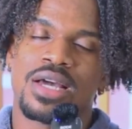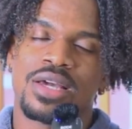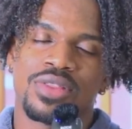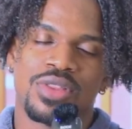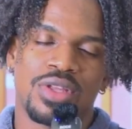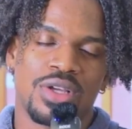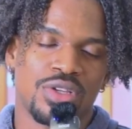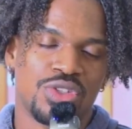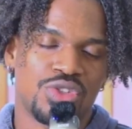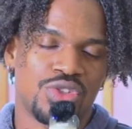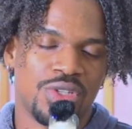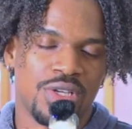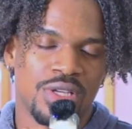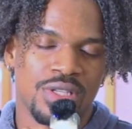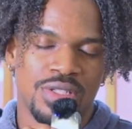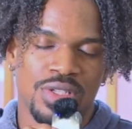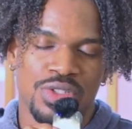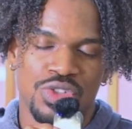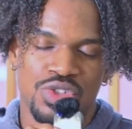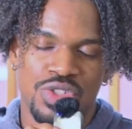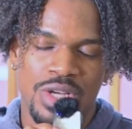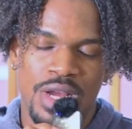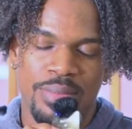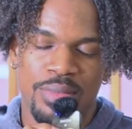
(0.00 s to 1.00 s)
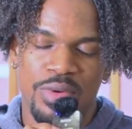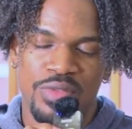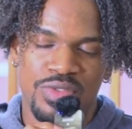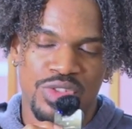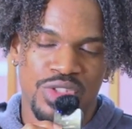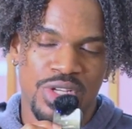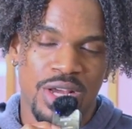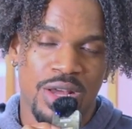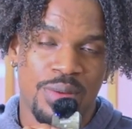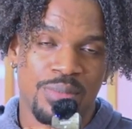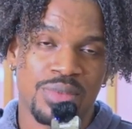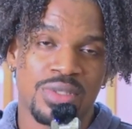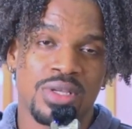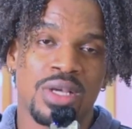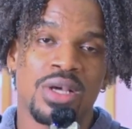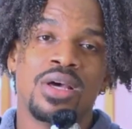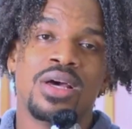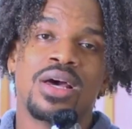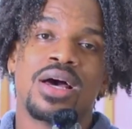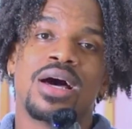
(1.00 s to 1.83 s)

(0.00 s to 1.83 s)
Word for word: I think she is a gem of gems,